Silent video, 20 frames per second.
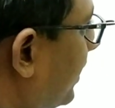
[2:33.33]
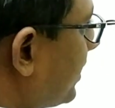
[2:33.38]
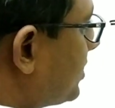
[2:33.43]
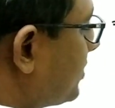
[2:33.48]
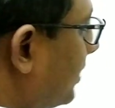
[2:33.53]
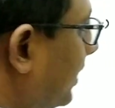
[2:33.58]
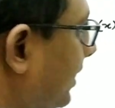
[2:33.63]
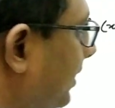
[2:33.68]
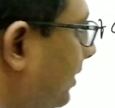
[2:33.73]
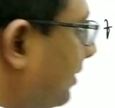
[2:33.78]

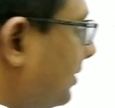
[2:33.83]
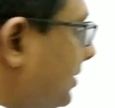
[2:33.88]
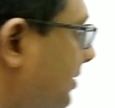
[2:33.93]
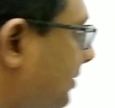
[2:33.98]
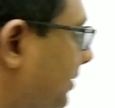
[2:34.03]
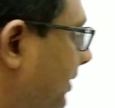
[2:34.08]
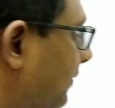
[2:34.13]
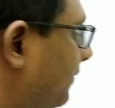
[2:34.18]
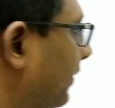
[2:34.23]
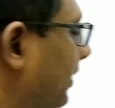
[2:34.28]
Actually there is a
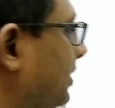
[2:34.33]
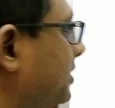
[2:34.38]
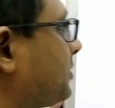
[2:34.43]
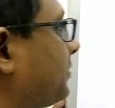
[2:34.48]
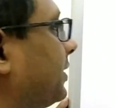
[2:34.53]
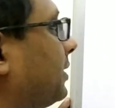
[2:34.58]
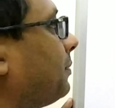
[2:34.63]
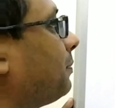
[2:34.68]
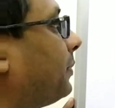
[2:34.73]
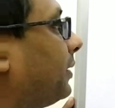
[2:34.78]
difference
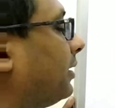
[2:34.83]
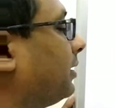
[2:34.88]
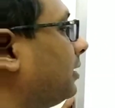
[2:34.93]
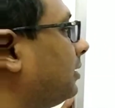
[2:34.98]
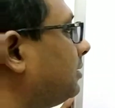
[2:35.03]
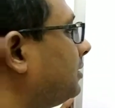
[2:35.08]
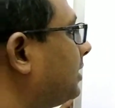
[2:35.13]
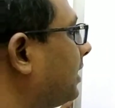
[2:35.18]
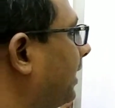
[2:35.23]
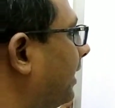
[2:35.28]
between
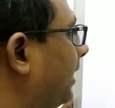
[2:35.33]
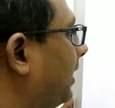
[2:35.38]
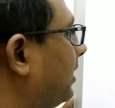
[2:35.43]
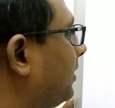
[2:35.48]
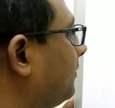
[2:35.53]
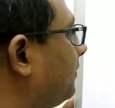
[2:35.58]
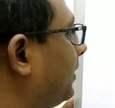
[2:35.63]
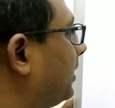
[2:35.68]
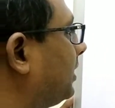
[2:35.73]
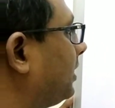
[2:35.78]
period and
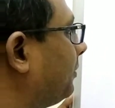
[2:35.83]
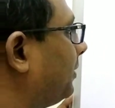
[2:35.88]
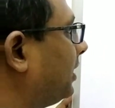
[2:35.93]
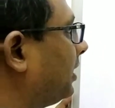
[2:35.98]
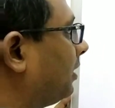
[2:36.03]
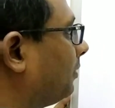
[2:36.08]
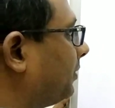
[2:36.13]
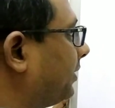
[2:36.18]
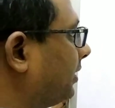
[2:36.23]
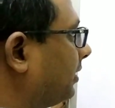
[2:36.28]
fundamental
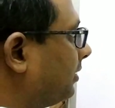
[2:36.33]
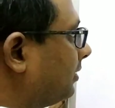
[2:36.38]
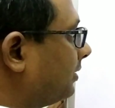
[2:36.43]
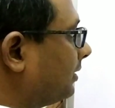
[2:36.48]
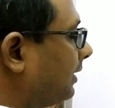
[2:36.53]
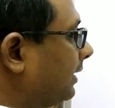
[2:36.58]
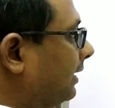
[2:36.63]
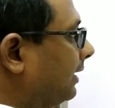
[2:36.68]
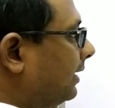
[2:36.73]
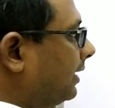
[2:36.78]
period.
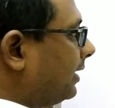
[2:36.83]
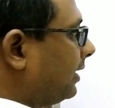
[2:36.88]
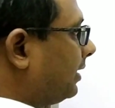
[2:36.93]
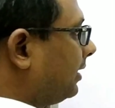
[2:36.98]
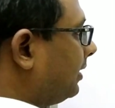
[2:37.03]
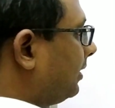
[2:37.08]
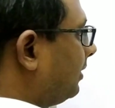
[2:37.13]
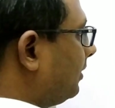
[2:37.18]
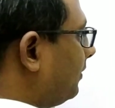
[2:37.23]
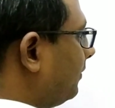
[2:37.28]

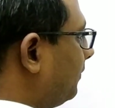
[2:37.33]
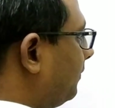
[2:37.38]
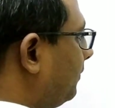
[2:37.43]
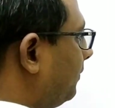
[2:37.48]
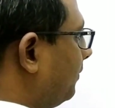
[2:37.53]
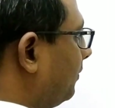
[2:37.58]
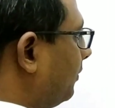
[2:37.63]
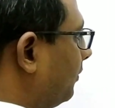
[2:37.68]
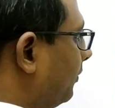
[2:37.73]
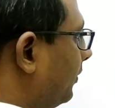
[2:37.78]

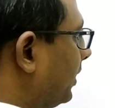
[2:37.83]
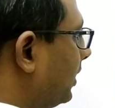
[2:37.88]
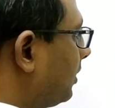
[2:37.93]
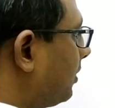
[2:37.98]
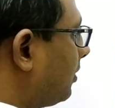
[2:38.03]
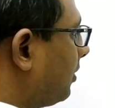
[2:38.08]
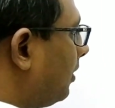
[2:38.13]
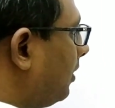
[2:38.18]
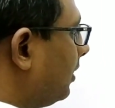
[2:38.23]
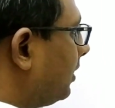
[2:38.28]
We'll
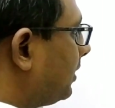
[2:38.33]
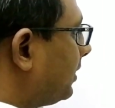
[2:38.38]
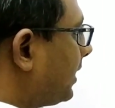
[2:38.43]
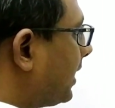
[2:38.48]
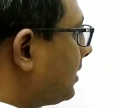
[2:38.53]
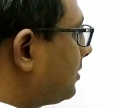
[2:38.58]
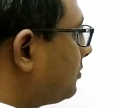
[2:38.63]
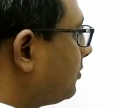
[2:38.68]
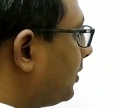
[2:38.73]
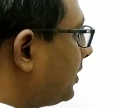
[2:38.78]
call
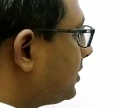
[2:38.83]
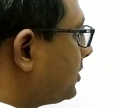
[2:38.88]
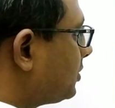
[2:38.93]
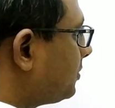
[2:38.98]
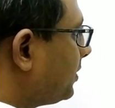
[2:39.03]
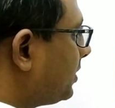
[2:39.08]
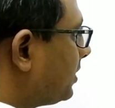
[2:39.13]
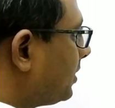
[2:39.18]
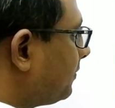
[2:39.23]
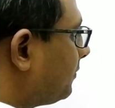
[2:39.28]
that one to be
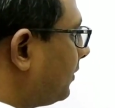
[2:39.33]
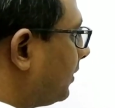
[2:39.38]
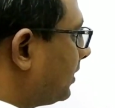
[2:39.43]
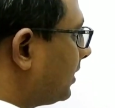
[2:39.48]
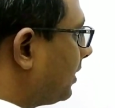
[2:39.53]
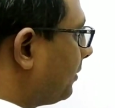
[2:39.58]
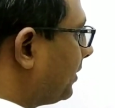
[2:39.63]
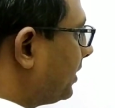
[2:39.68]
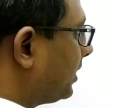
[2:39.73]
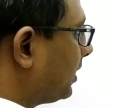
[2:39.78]
the
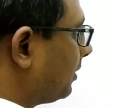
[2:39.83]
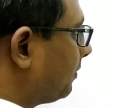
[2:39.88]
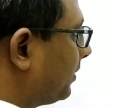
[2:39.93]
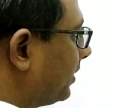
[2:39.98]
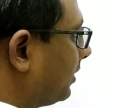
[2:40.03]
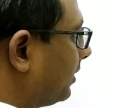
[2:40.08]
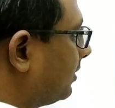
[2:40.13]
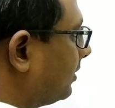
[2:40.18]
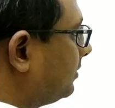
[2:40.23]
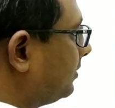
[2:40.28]
fundamental
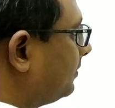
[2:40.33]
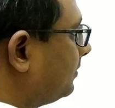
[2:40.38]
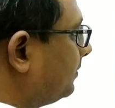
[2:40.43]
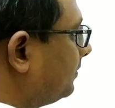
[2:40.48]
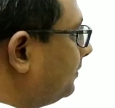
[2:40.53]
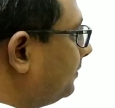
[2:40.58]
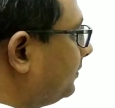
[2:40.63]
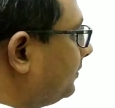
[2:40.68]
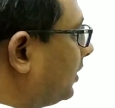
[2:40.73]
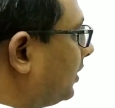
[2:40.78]
period
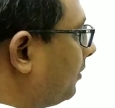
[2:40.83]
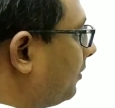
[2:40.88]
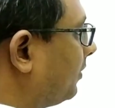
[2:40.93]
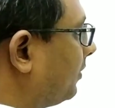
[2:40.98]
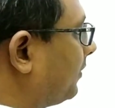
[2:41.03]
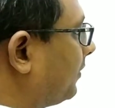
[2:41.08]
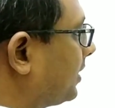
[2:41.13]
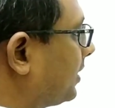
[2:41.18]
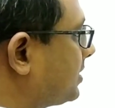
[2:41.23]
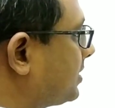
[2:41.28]
of a
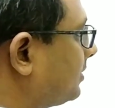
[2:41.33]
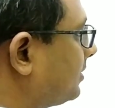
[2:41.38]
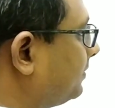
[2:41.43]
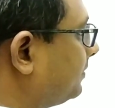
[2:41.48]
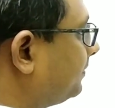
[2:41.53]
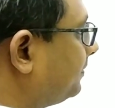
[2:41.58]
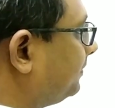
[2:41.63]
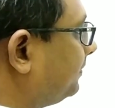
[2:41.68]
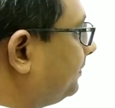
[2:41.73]
function.